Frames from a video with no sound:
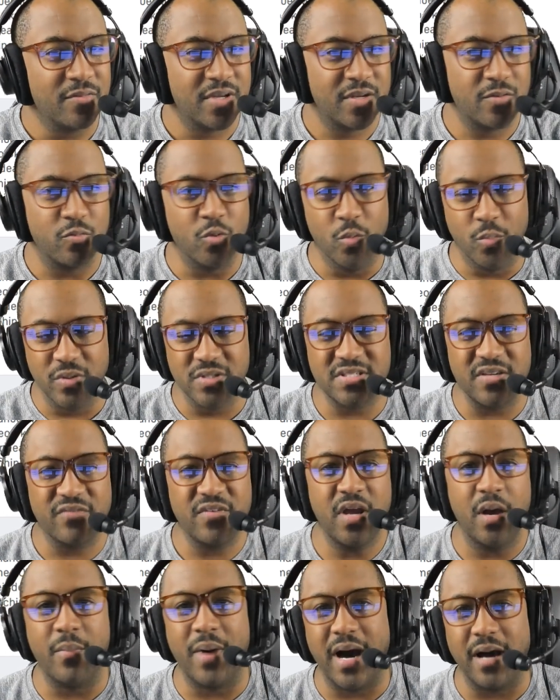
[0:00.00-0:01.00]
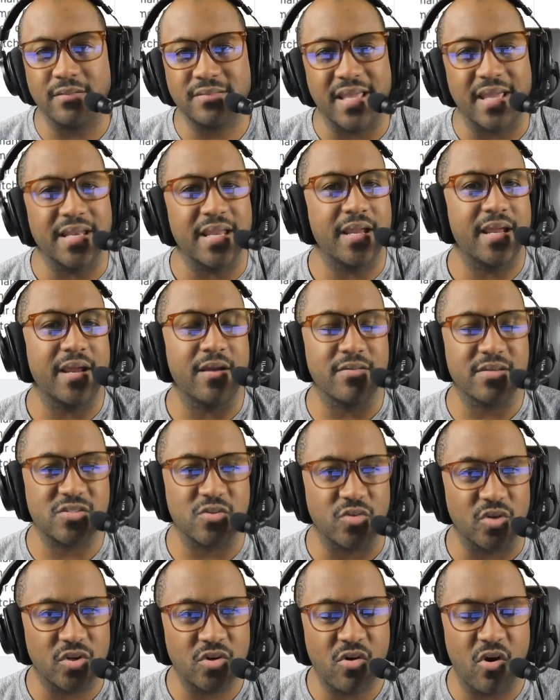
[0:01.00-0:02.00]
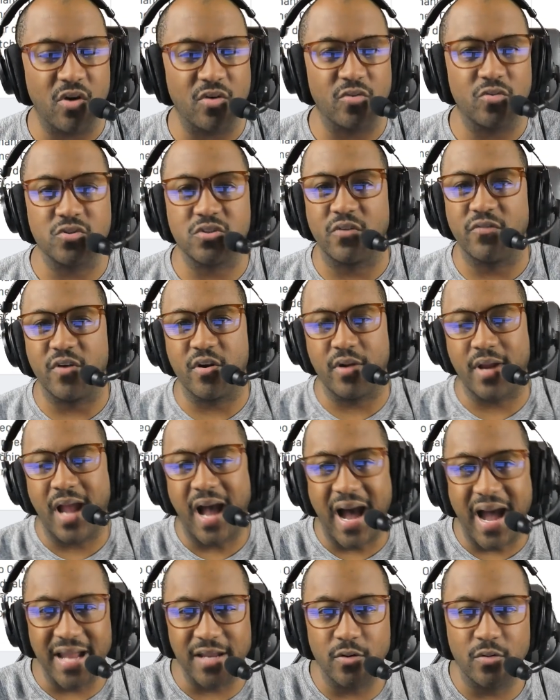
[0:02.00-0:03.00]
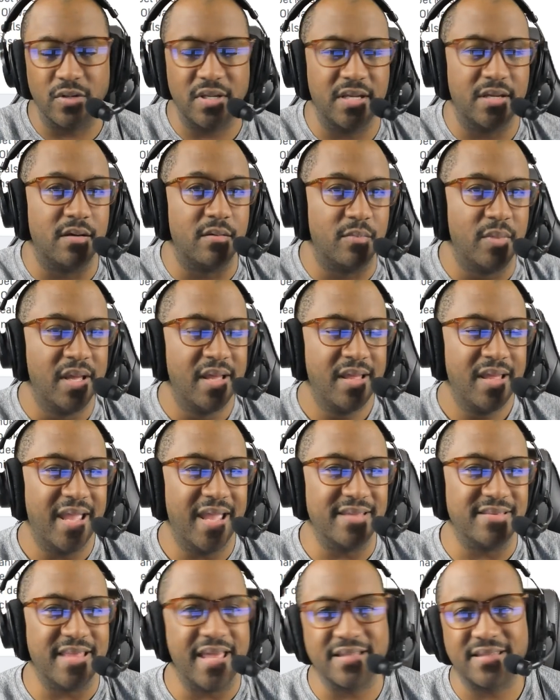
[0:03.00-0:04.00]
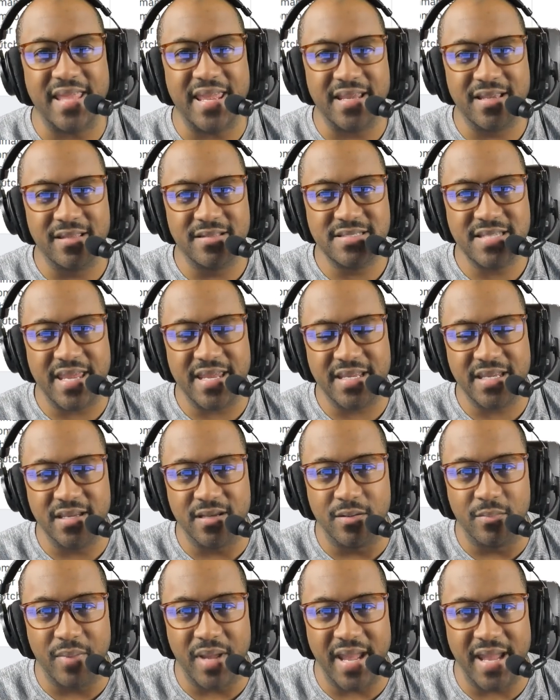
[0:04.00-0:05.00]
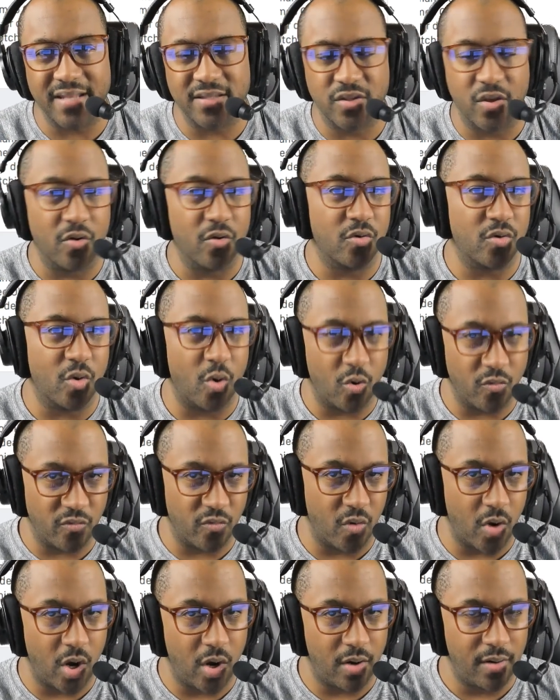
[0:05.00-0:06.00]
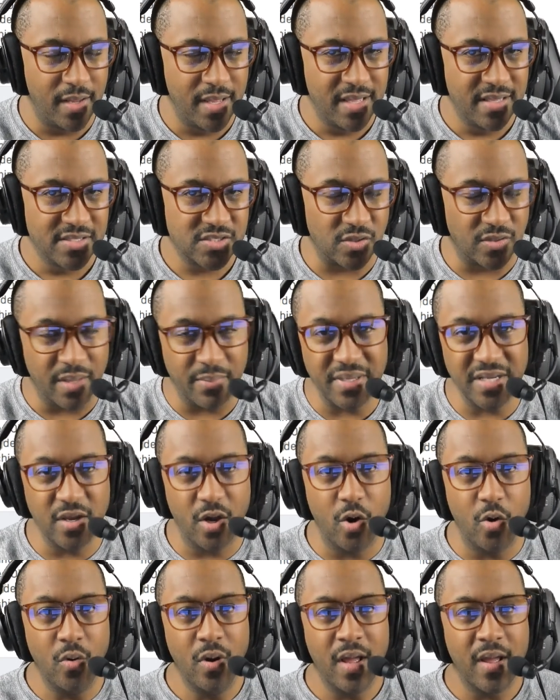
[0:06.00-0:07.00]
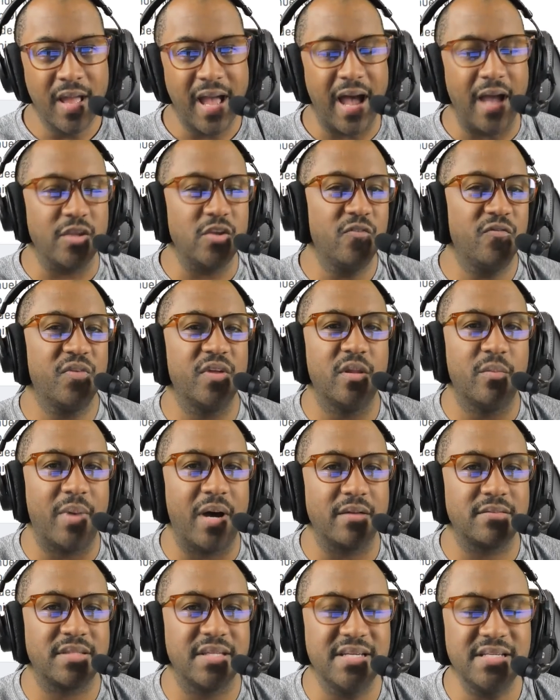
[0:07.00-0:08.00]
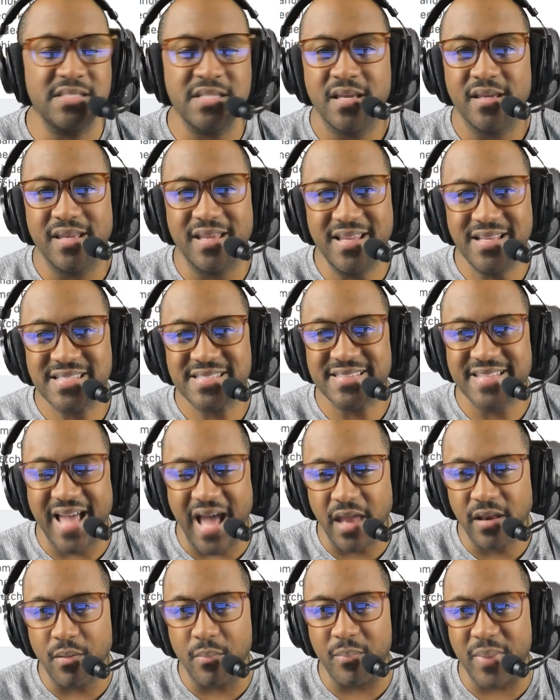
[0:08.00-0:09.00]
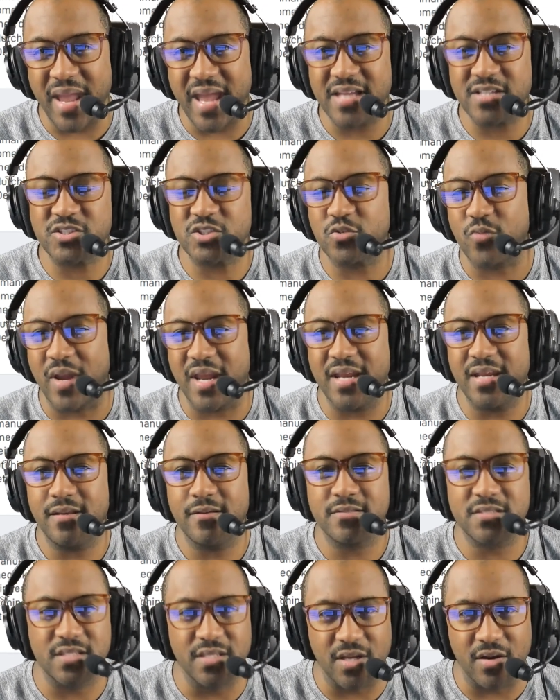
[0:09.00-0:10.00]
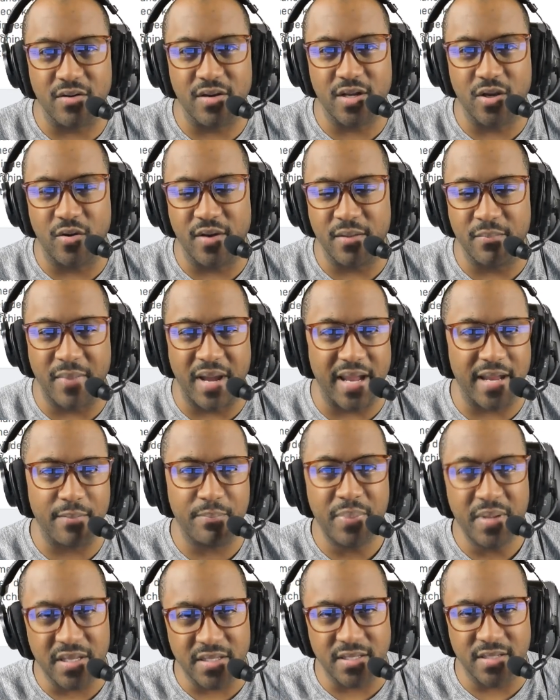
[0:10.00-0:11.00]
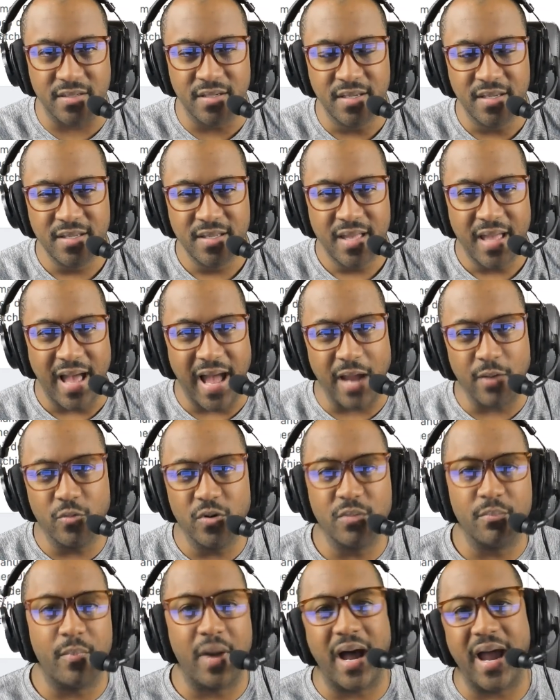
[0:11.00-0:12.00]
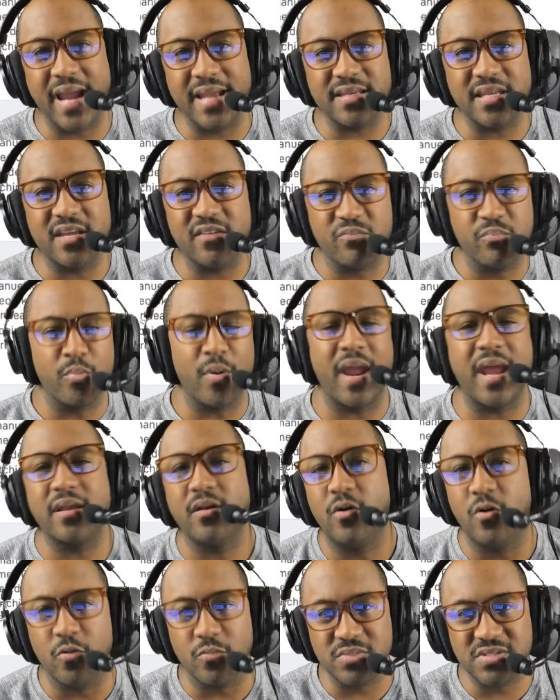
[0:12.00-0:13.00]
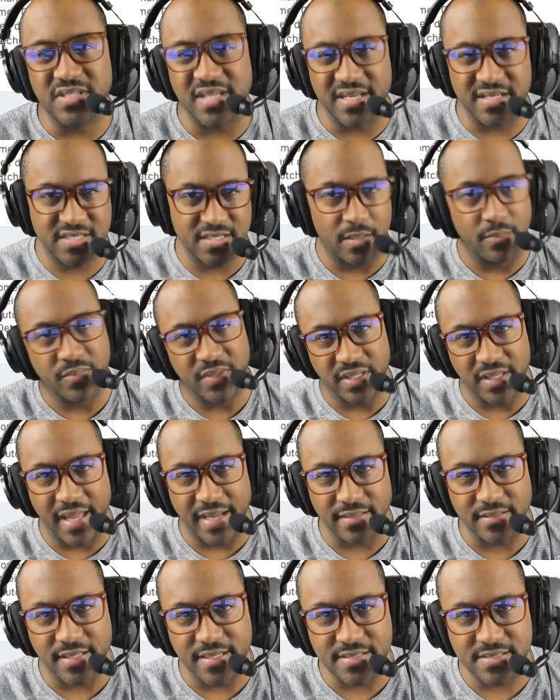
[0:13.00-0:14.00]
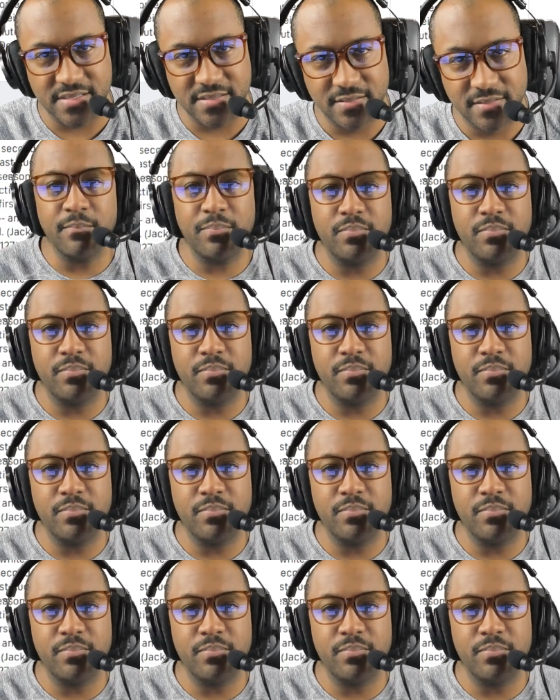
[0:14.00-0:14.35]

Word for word: Rumors have come out that Arizona Cardinals are very high on him and that they could take him at third overall. So let me know how you feel about this. It's not a bad trade scenario, in my opinion. I wouldn't mind if Brad Holmes did something like this.